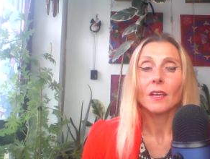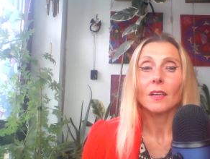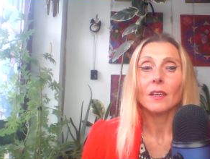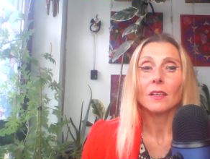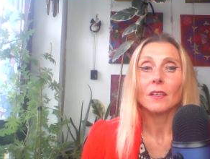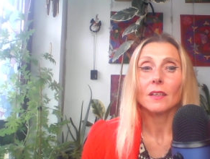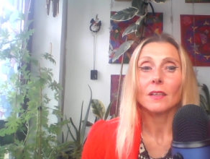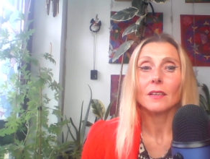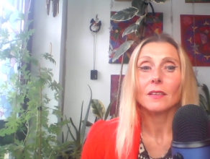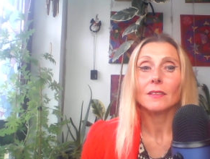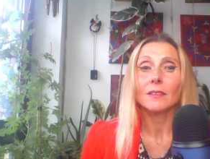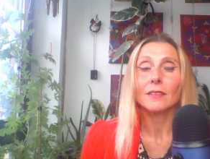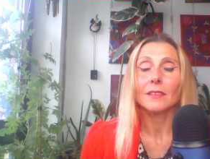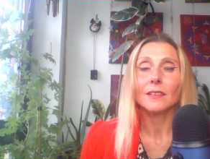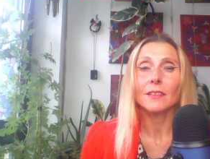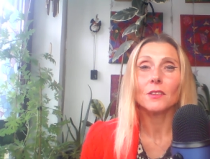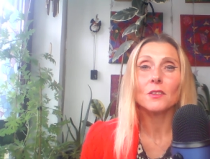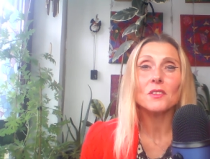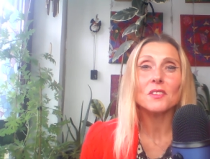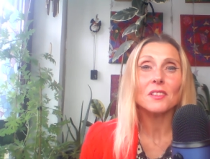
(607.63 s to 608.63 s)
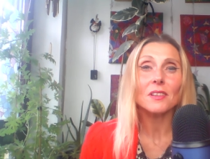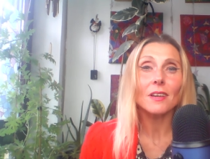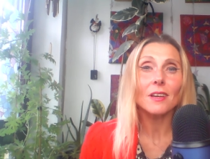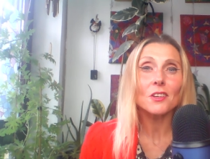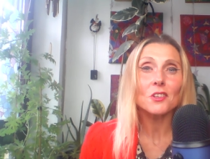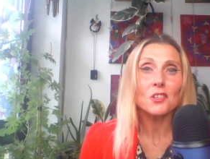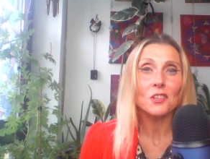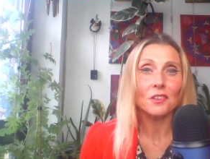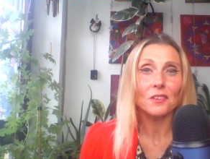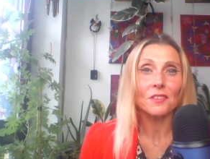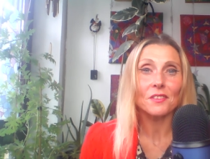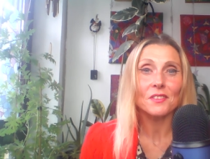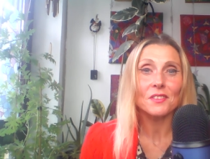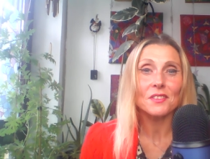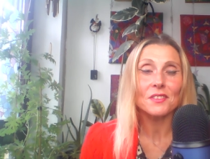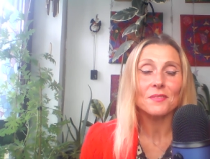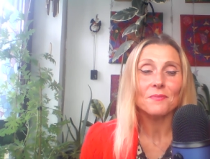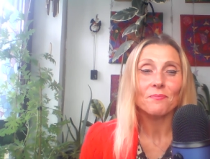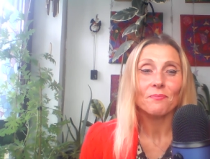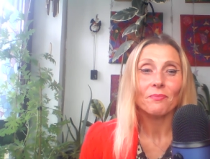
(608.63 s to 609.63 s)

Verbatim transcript: uh, negotiations.